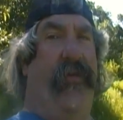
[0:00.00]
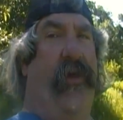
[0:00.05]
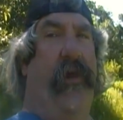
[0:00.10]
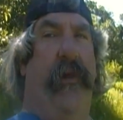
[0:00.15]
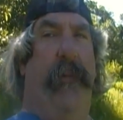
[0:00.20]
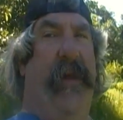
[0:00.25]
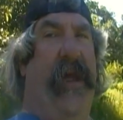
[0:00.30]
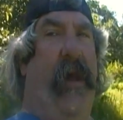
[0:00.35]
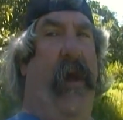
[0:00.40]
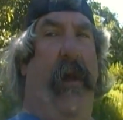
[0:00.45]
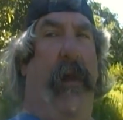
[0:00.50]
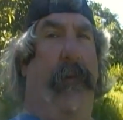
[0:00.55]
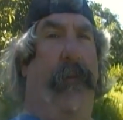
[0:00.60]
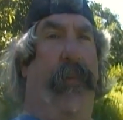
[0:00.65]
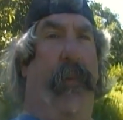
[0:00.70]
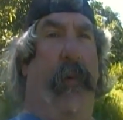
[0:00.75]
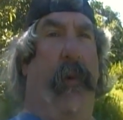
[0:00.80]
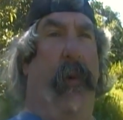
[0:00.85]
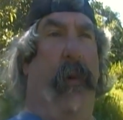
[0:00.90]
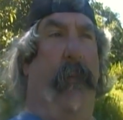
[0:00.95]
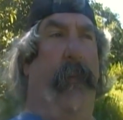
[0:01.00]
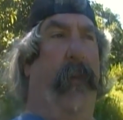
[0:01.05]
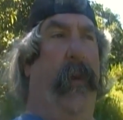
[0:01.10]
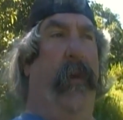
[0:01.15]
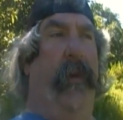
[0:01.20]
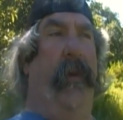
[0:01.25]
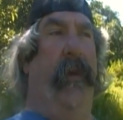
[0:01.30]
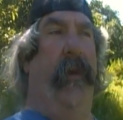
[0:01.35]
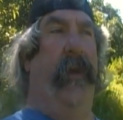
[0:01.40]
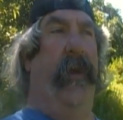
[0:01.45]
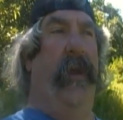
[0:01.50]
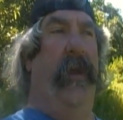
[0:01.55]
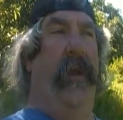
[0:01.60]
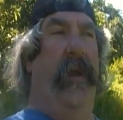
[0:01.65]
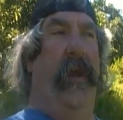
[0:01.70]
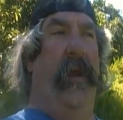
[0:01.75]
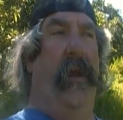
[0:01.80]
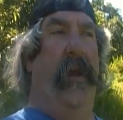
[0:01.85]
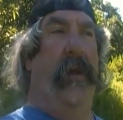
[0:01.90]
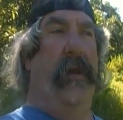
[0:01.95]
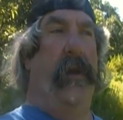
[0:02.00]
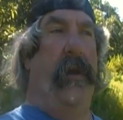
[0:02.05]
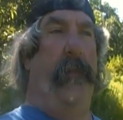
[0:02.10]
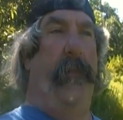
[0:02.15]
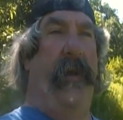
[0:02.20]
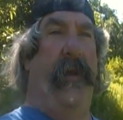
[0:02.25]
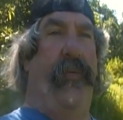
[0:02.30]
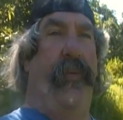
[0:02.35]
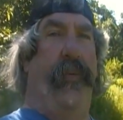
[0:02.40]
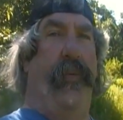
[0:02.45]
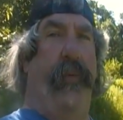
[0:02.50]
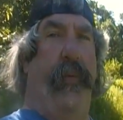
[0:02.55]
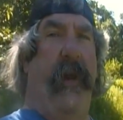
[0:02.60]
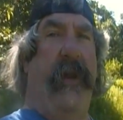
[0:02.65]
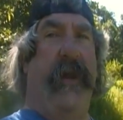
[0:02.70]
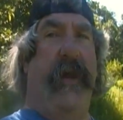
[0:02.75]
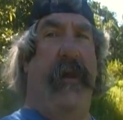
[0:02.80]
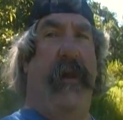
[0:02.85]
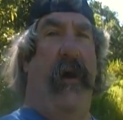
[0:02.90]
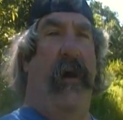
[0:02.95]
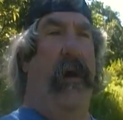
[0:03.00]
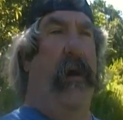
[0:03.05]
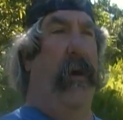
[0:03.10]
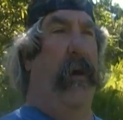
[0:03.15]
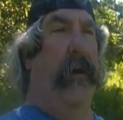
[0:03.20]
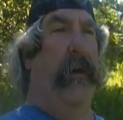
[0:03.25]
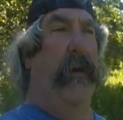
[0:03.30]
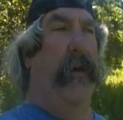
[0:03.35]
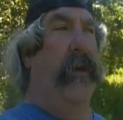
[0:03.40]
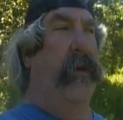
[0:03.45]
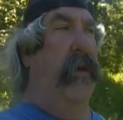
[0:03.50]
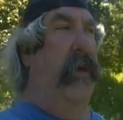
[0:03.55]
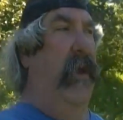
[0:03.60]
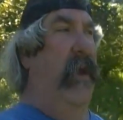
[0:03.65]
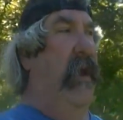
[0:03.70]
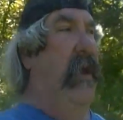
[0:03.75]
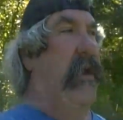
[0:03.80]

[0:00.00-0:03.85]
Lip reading: it's going to be hard for him. It'll be freaking hard.